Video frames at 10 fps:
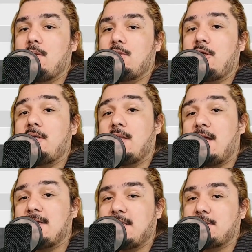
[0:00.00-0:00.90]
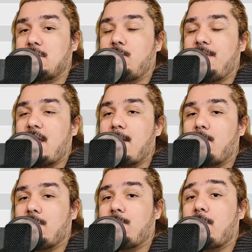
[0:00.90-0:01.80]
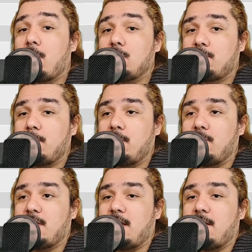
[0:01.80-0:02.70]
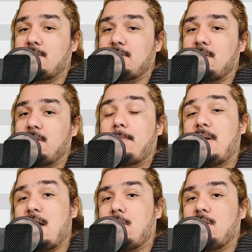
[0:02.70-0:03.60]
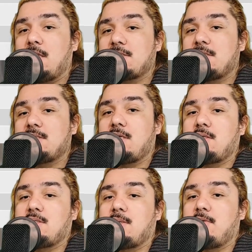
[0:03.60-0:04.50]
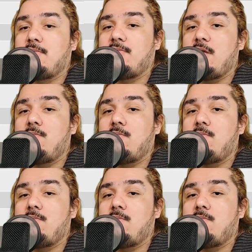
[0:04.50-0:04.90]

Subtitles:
During the last session, we came up with pros for both sides. But now, let's consider some of the